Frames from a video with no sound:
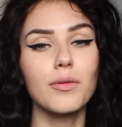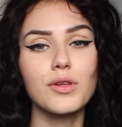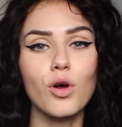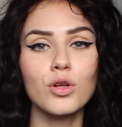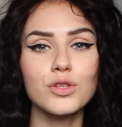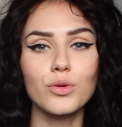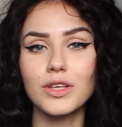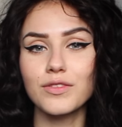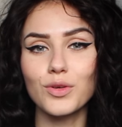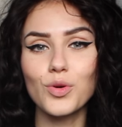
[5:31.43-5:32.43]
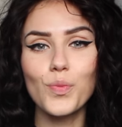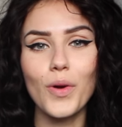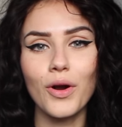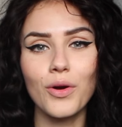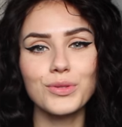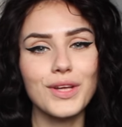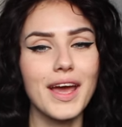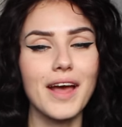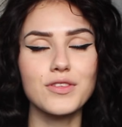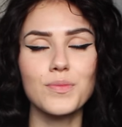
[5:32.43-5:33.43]
I will also leave the coupon code that
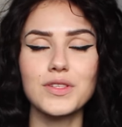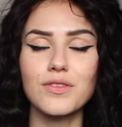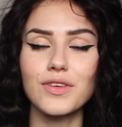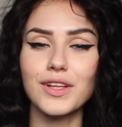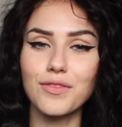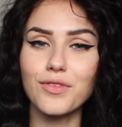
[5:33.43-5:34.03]
I have specifically